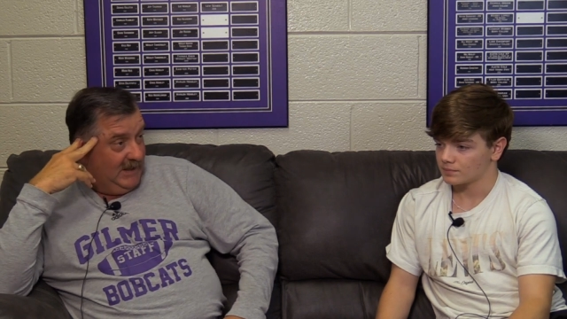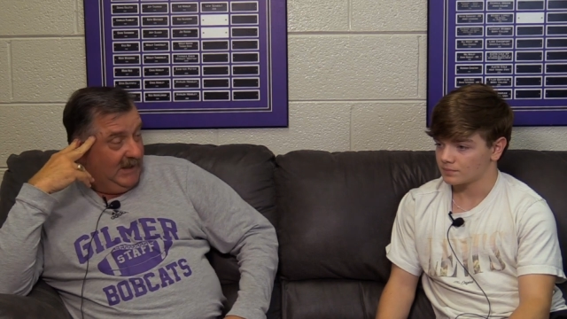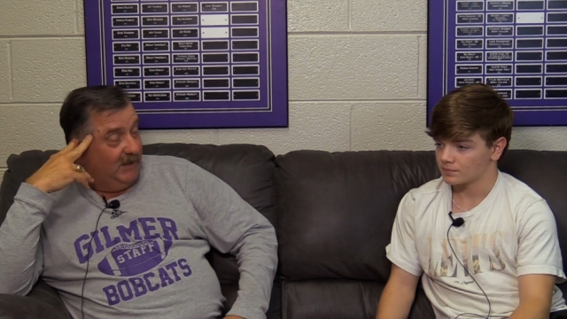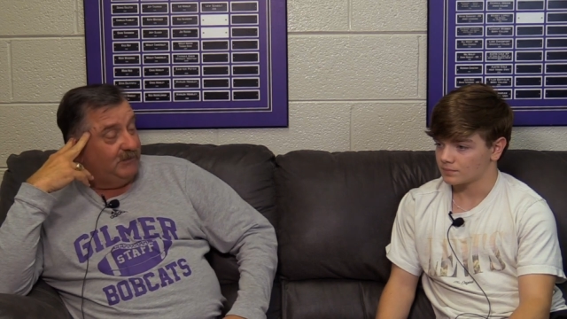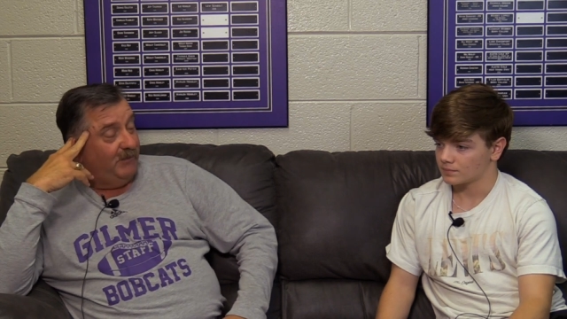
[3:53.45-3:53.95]

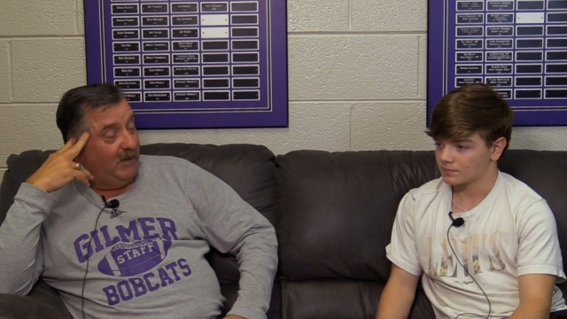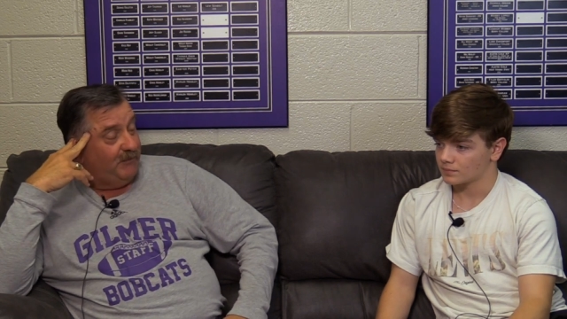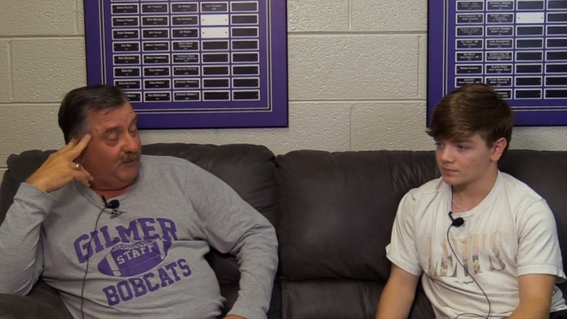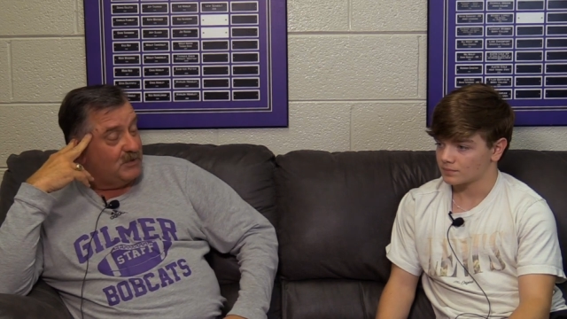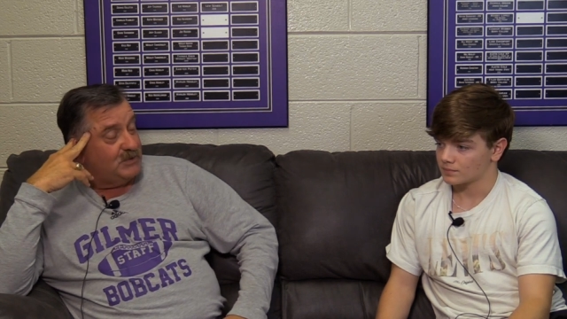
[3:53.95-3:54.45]
Speaker 1: his very
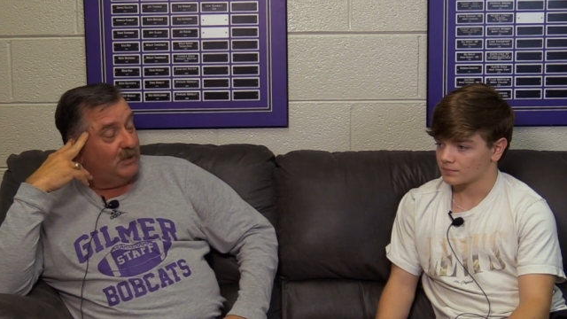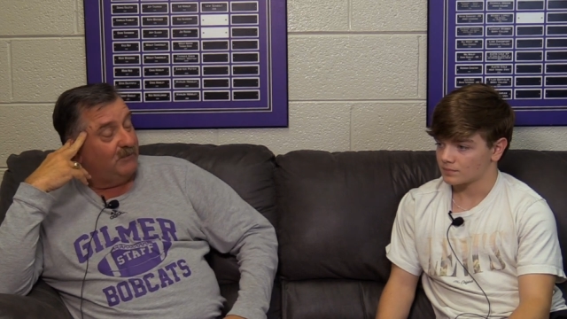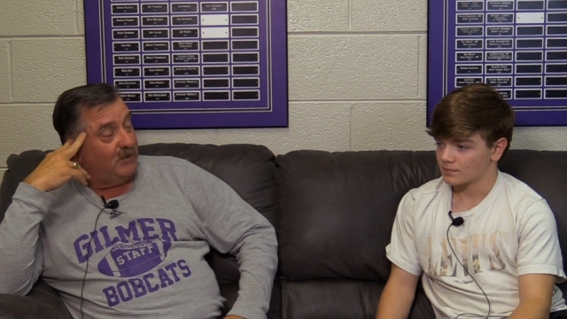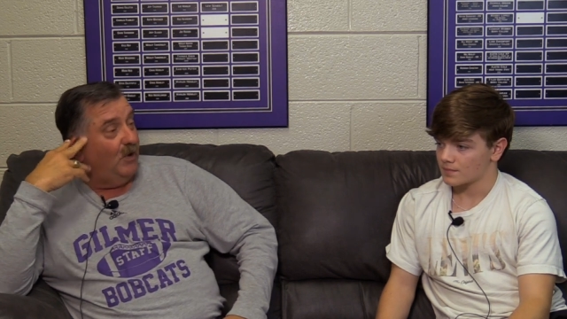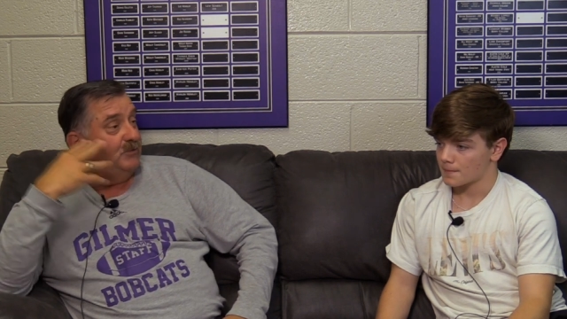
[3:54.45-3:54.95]
first year
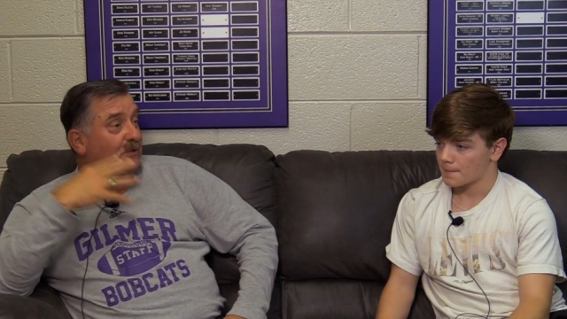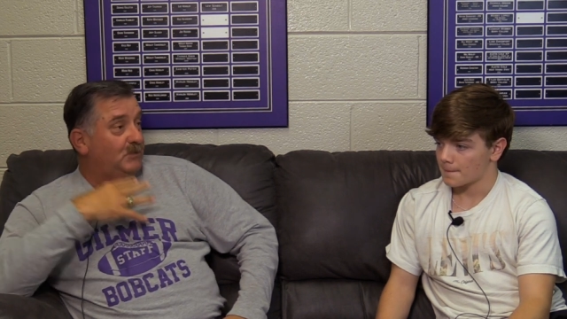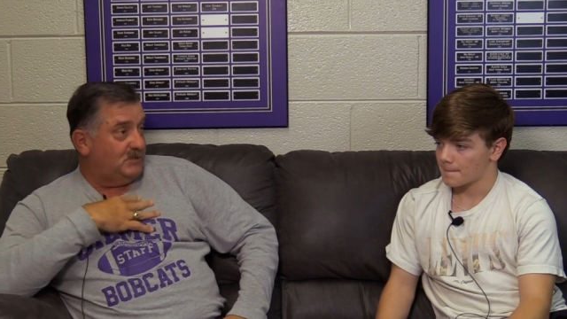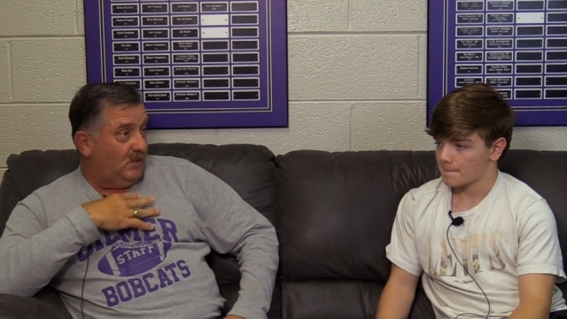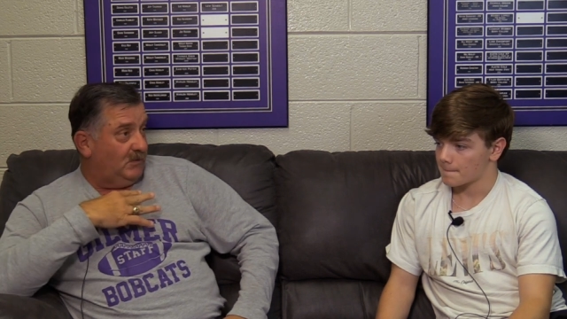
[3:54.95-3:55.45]
of coaching
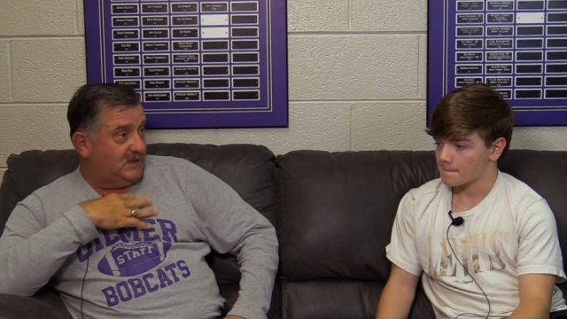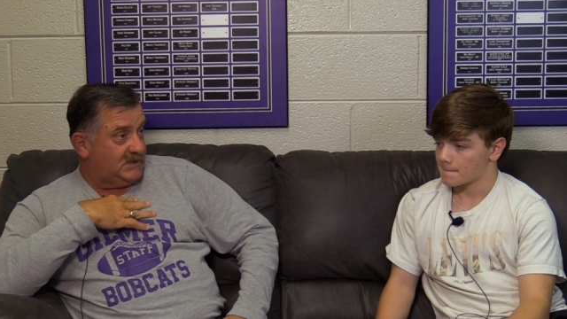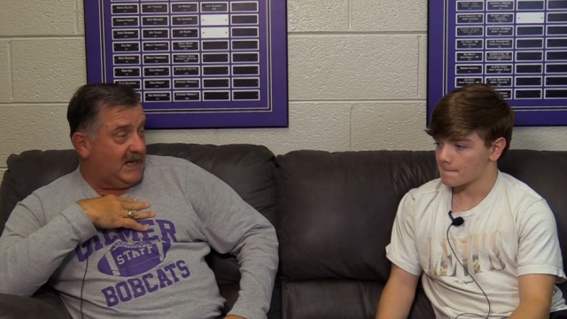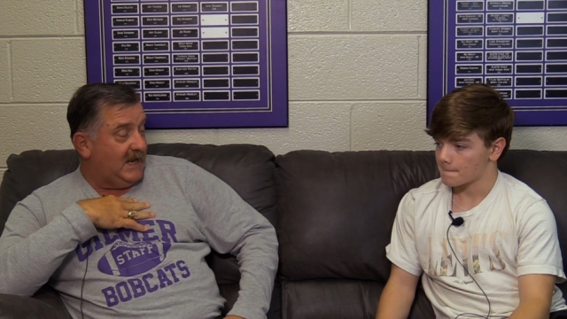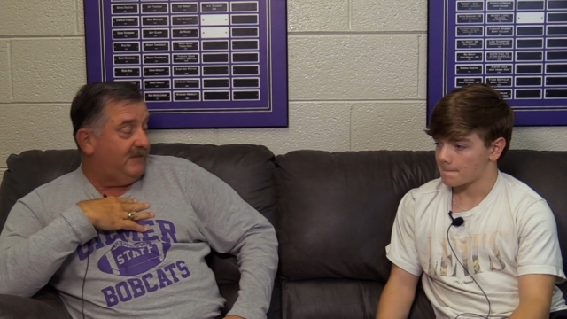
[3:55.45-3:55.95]
was on the
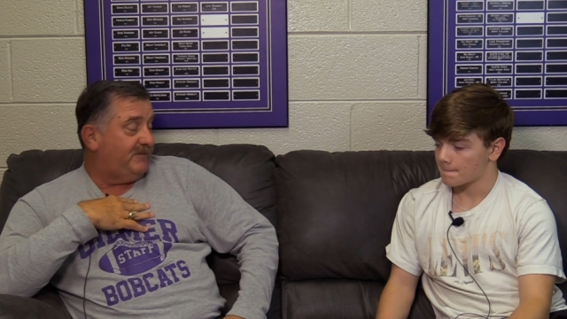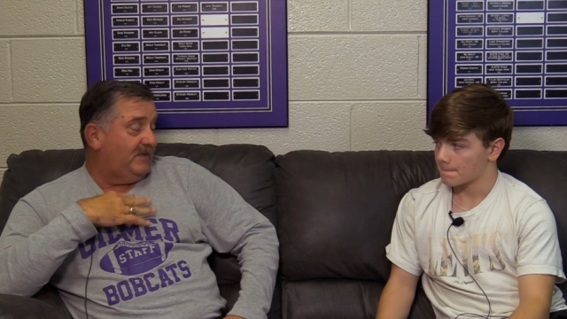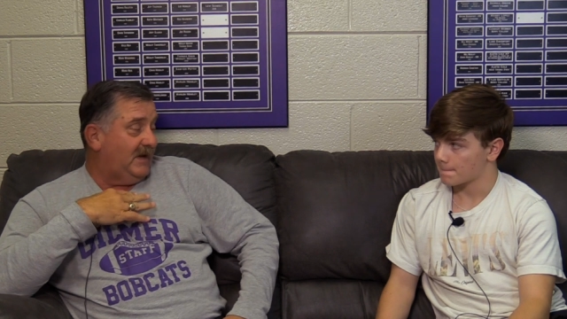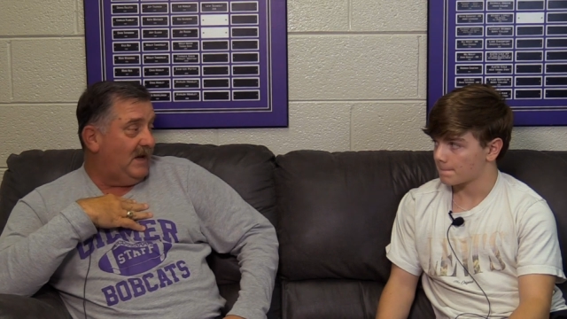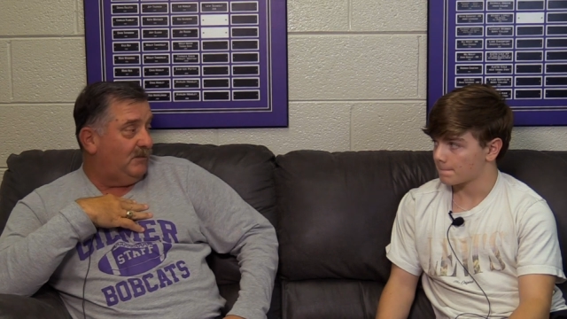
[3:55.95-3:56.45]
staff
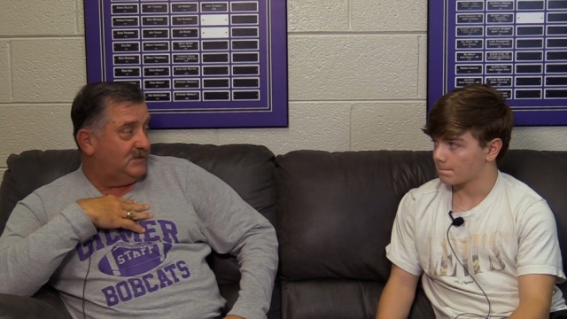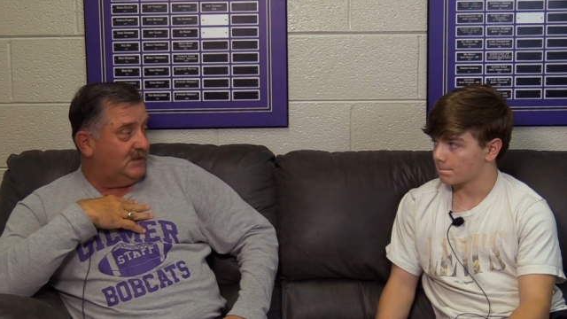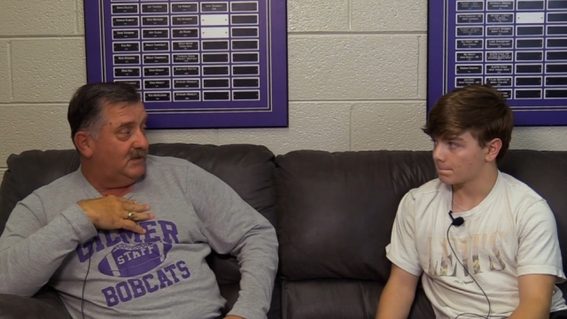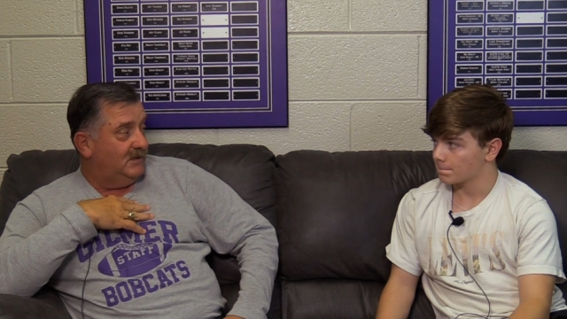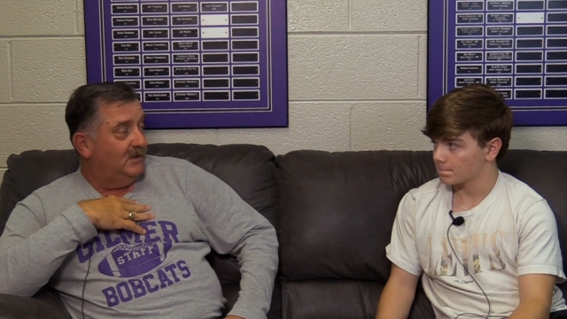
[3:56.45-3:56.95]
that I was
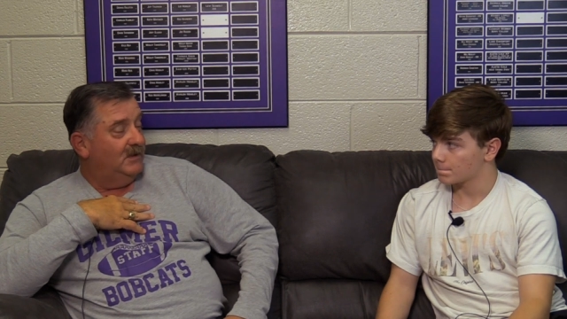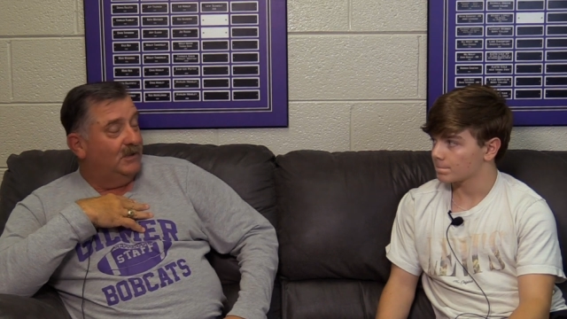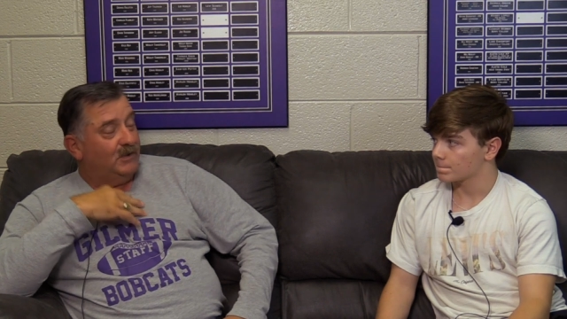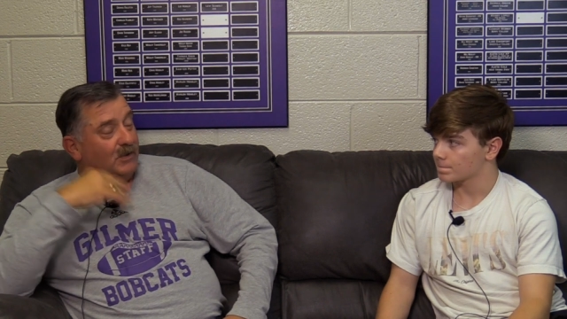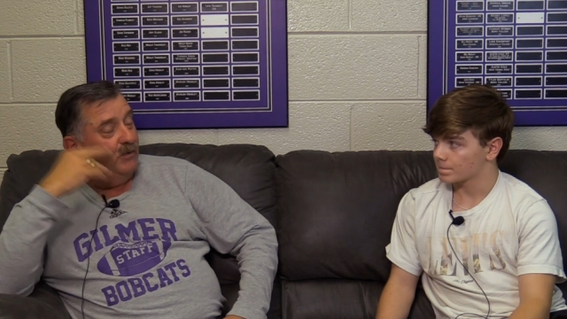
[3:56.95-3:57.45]
a
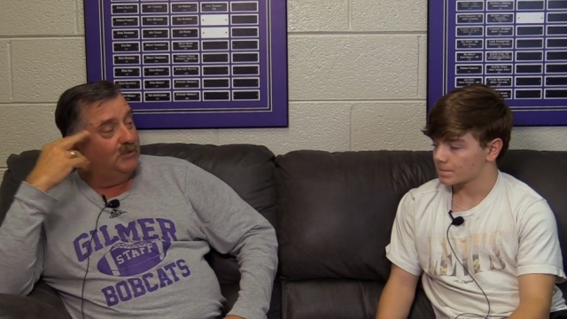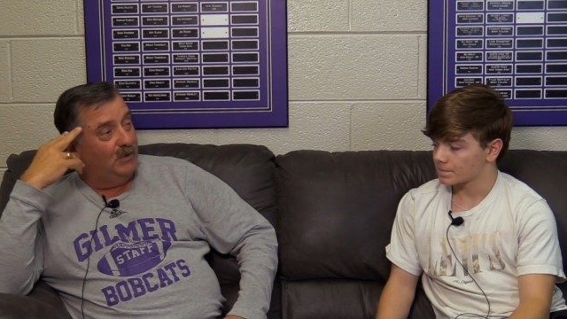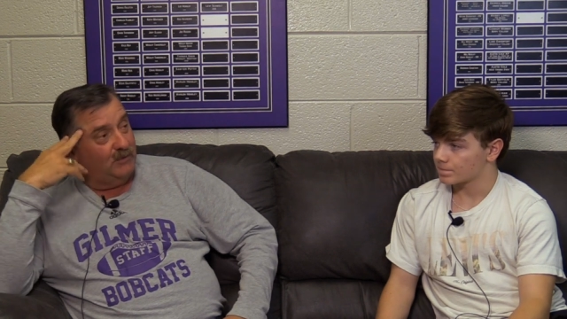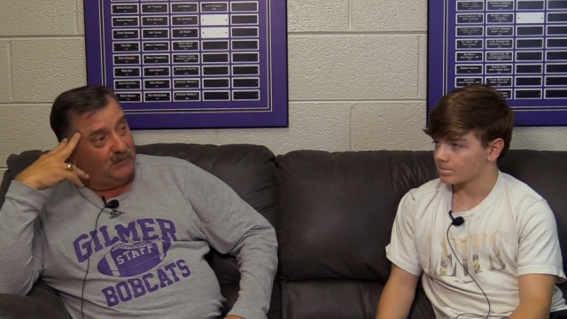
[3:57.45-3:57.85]
coach on.